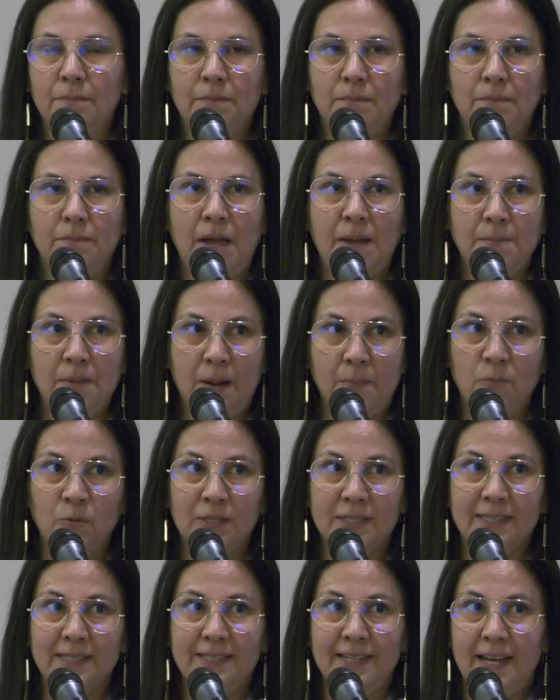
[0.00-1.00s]
mom
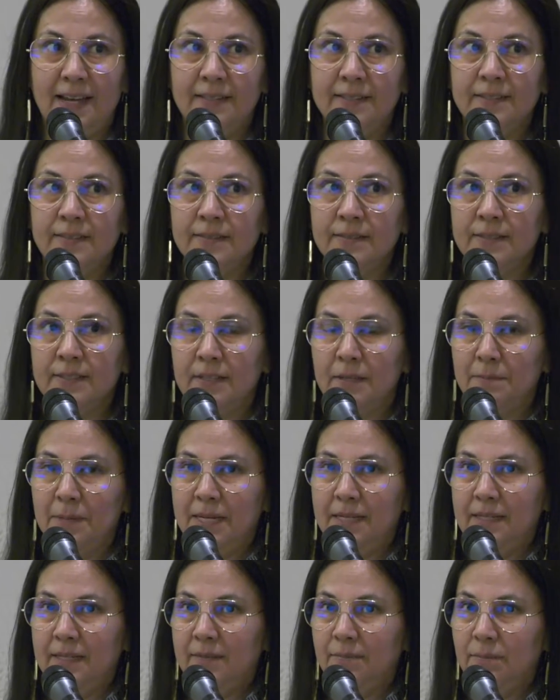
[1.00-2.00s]
was the Daniels and
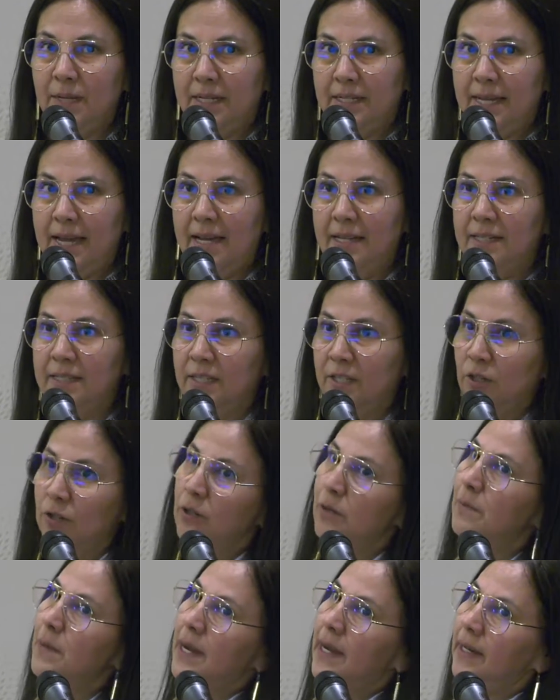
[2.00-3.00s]
my dad's an
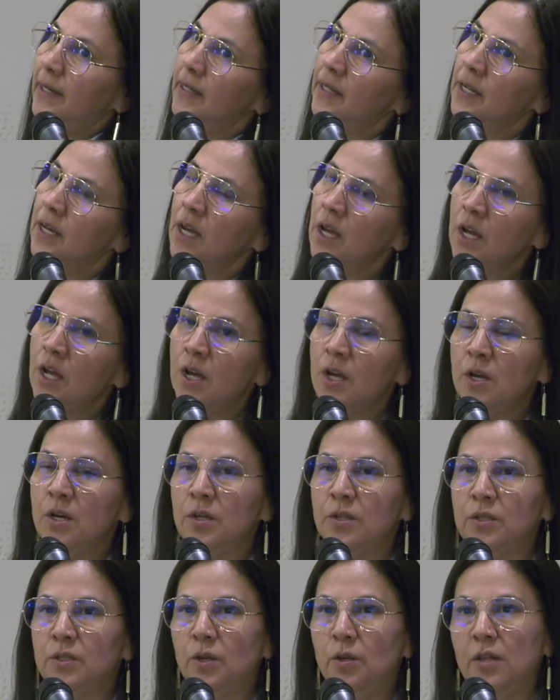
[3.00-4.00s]
Ermine.
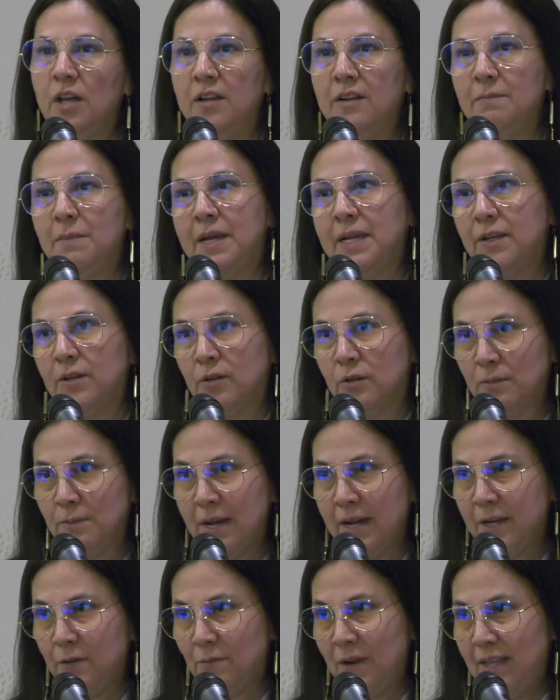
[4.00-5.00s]
So a lot of my
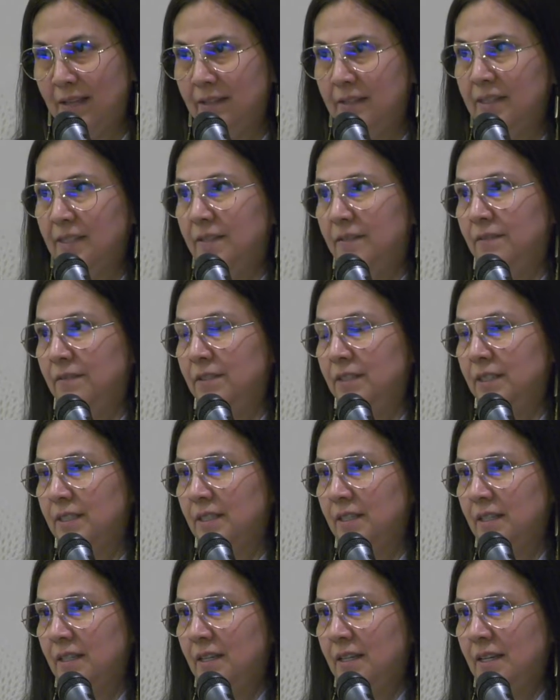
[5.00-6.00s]
Ermine relatives
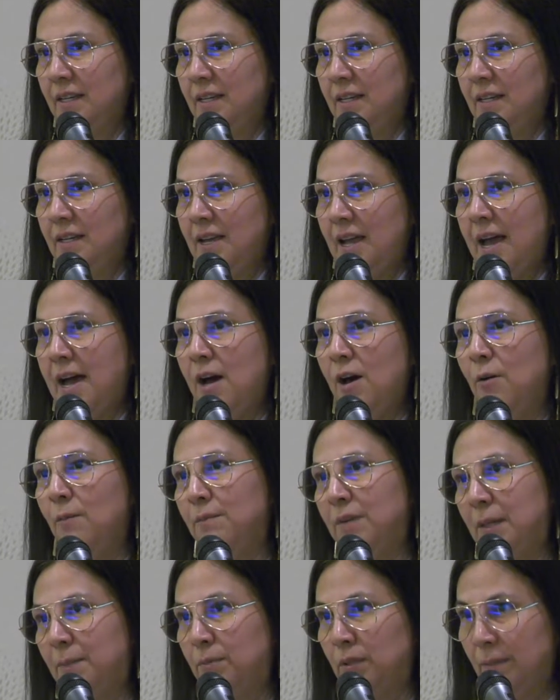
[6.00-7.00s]
helped
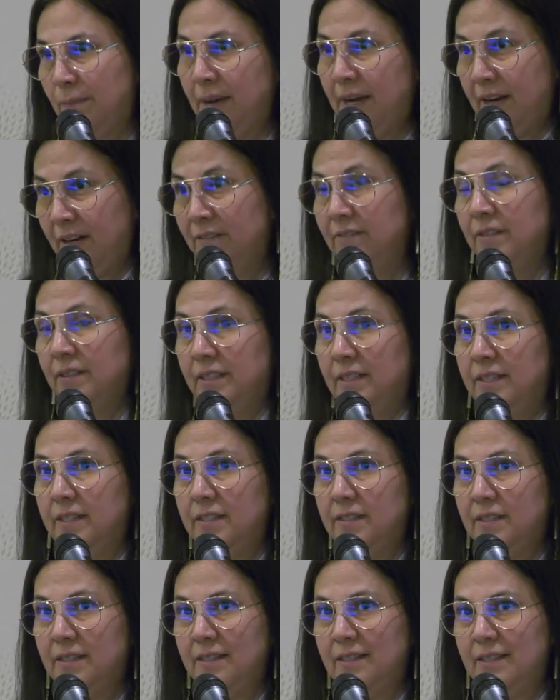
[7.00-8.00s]
me prepare for
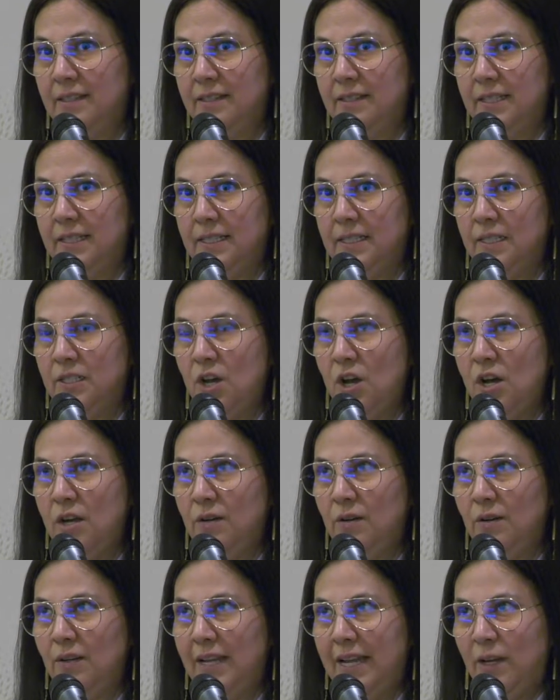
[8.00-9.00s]
this. This is not
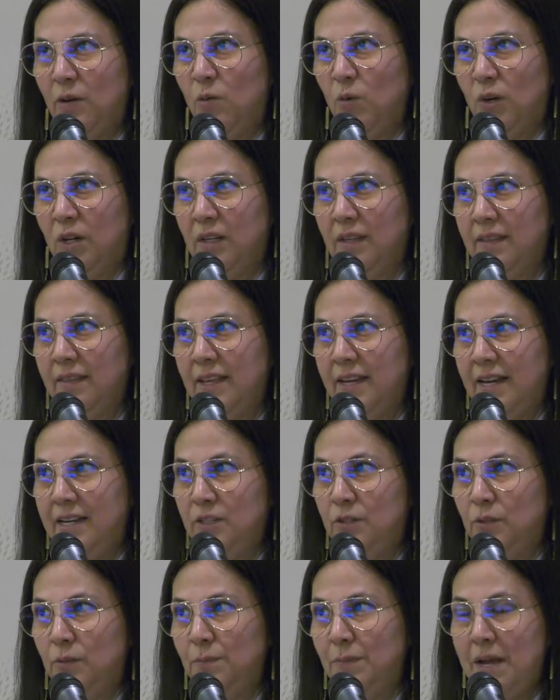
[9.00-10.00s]
like work that I
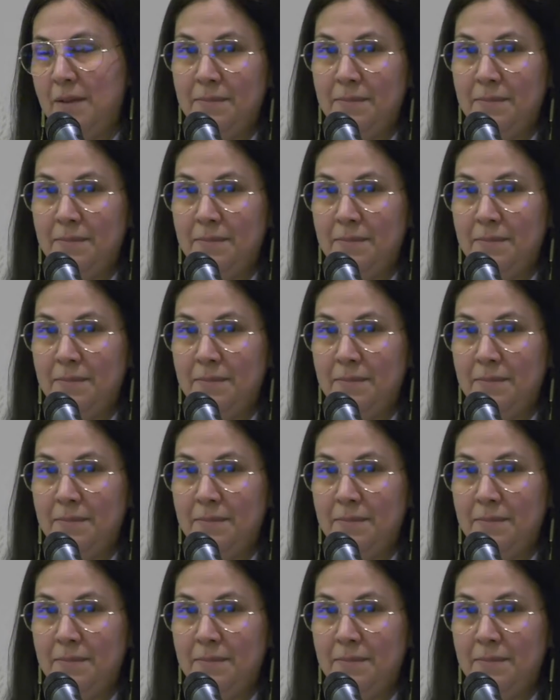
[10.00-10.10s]
do by